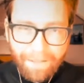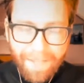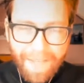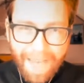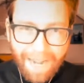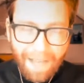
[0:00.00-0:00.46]

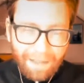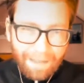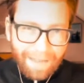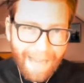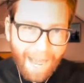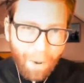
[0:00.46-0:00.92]
that
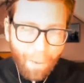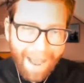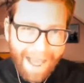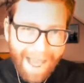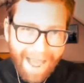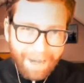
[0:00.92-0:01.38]
allow
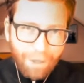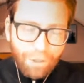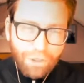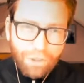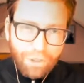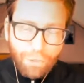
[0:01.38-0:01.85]

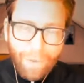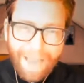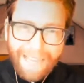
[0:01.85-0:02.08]
hackers to